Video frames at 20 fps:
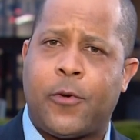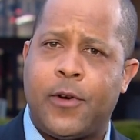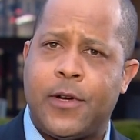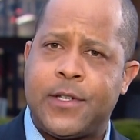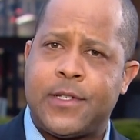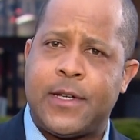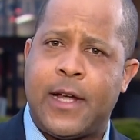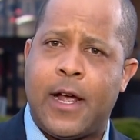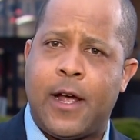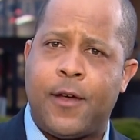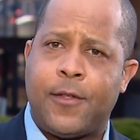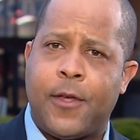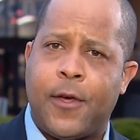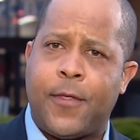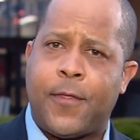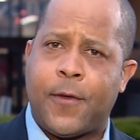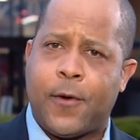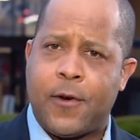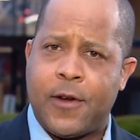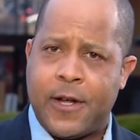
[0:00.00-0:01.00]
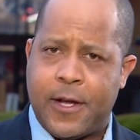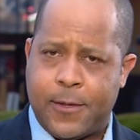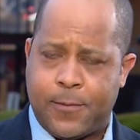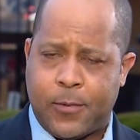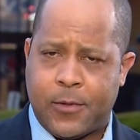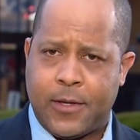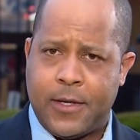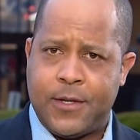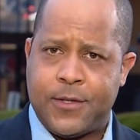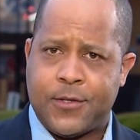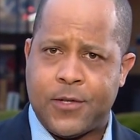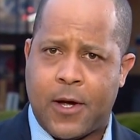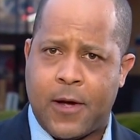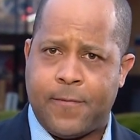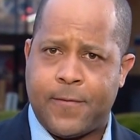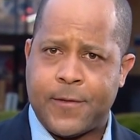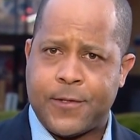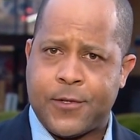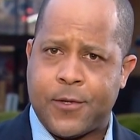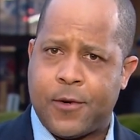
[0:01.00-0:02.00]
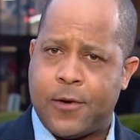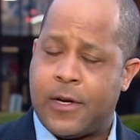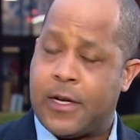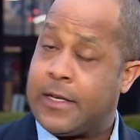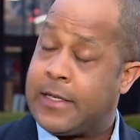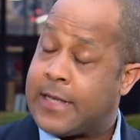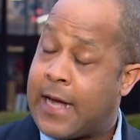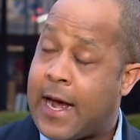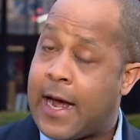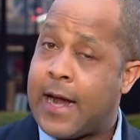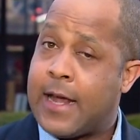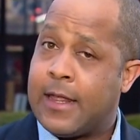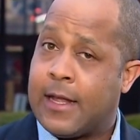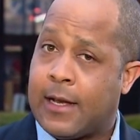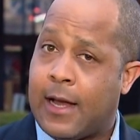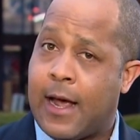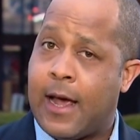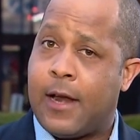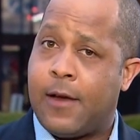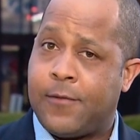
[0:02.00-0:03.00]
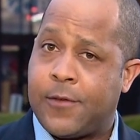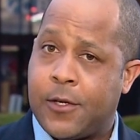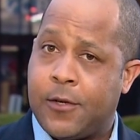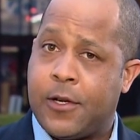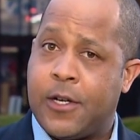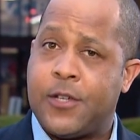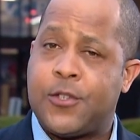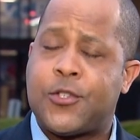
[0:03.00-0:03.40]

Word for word: is now the 30th police officer to die in the line of duty.